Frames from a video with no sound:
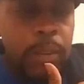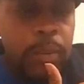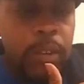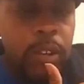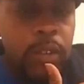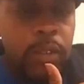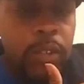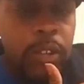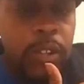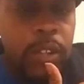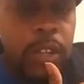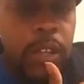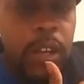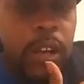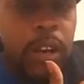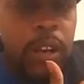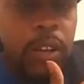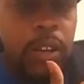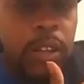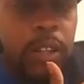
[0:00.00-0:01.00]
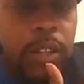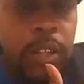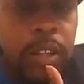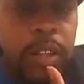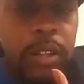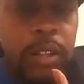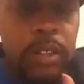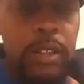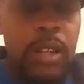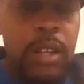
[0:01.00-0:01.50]
over to our uh,
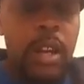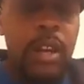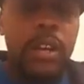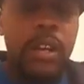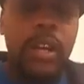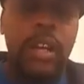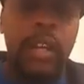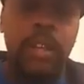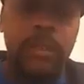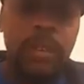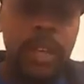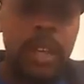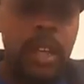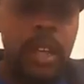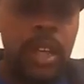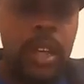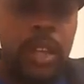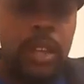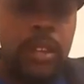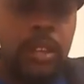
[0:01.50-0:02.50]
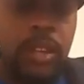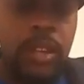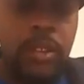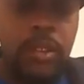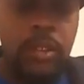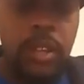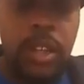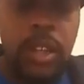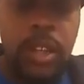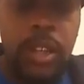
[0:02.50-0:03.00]
to our name. So
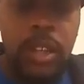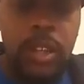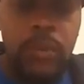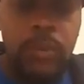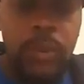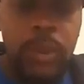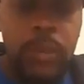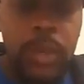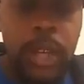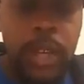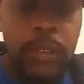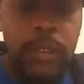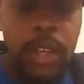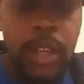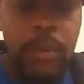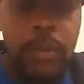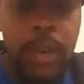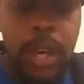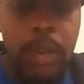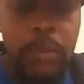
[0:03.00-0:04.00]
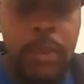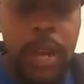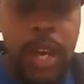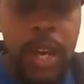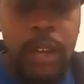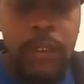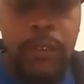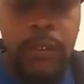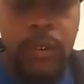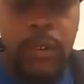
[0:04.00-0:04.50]
uh, we would have to come out of
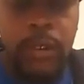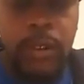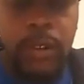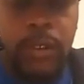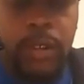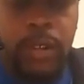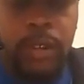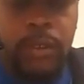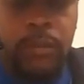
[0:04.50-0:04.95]
pocket for, you know,